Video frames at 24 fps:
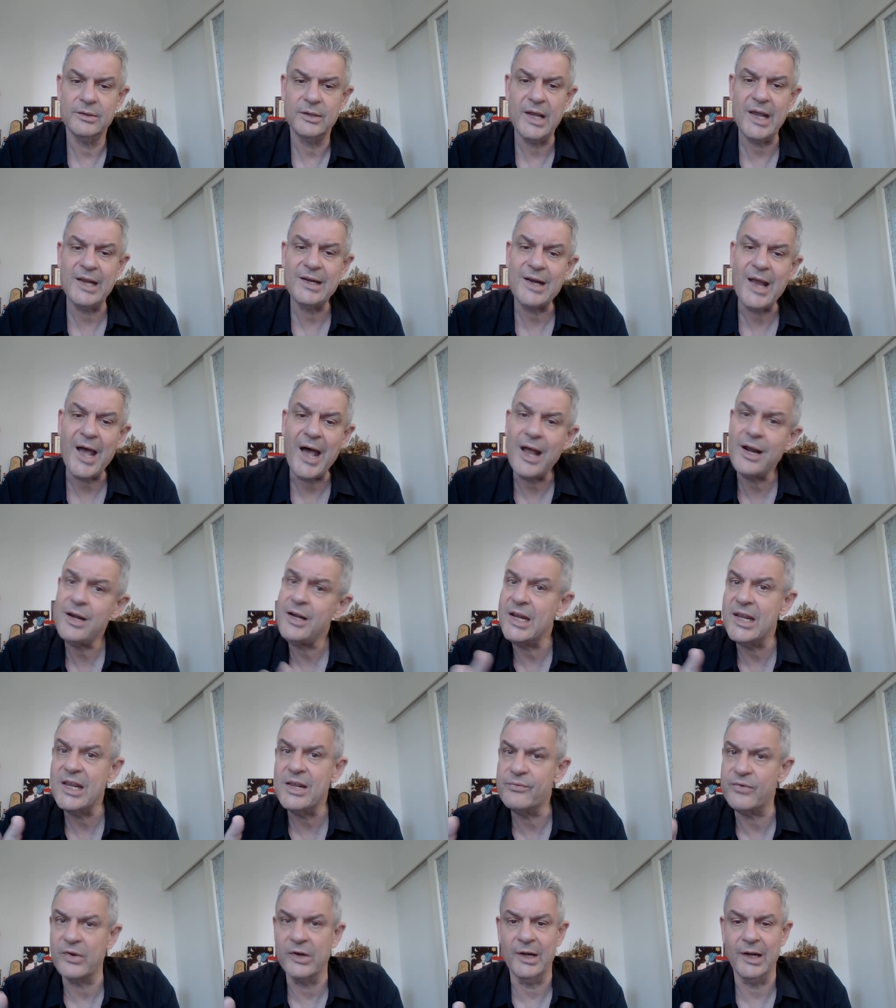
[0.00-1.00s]
and
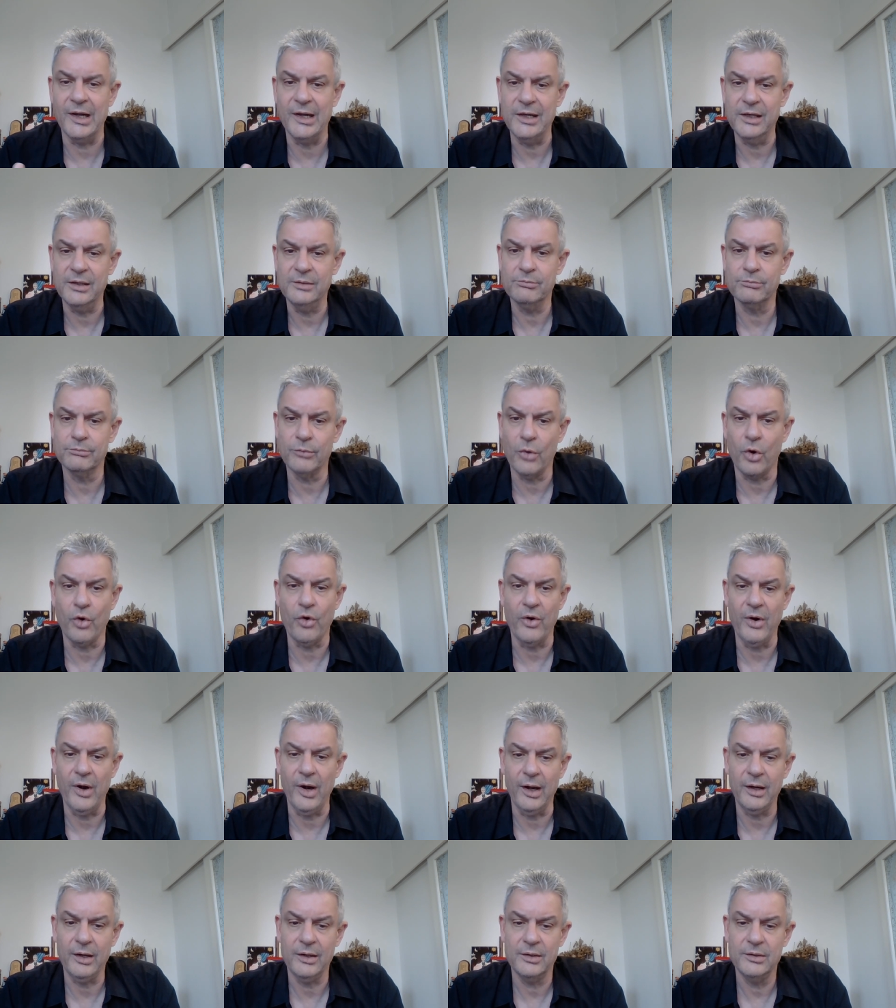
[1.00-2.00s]
unevenly
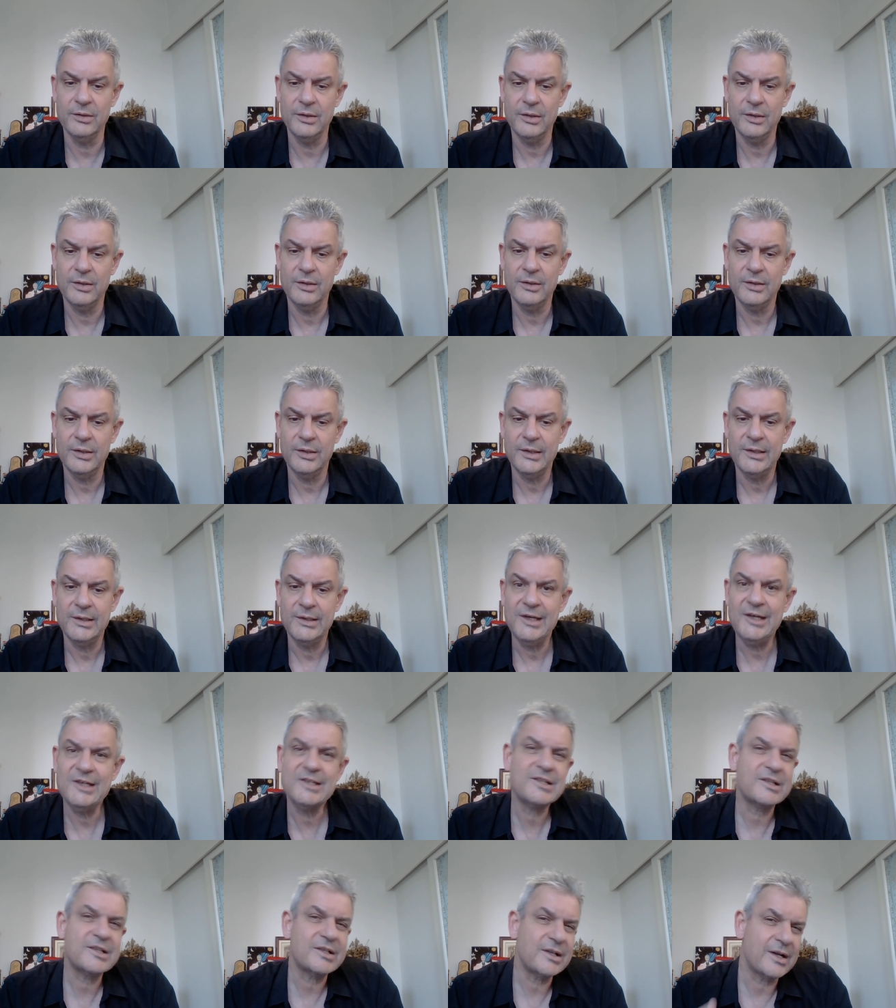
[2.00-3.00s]
moral.
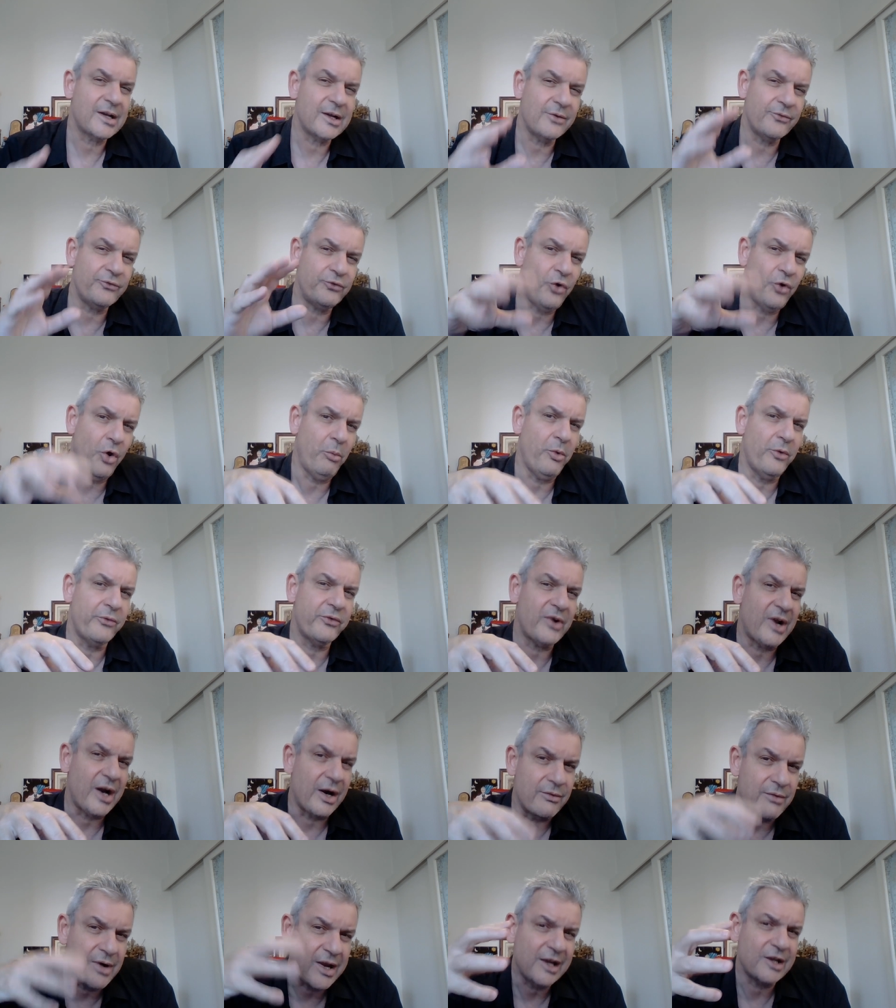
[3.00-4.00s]
It's a form of
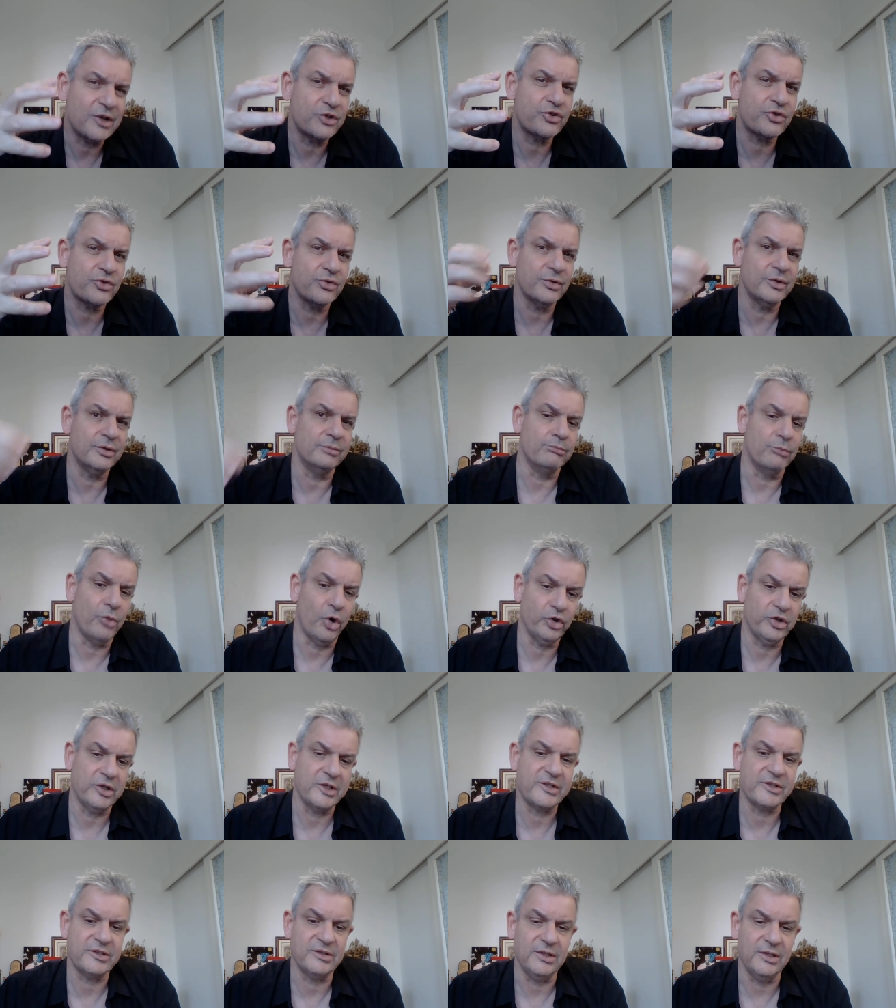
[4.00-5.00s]
caricatured
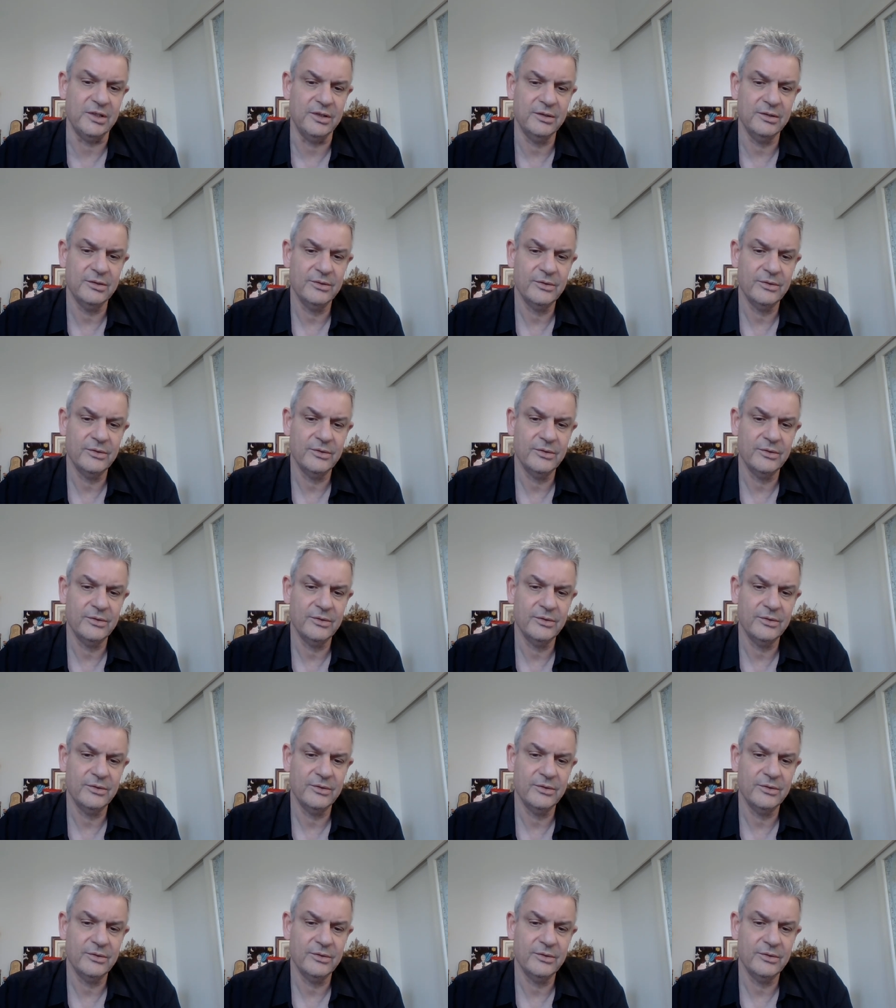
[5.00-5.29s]
modesty.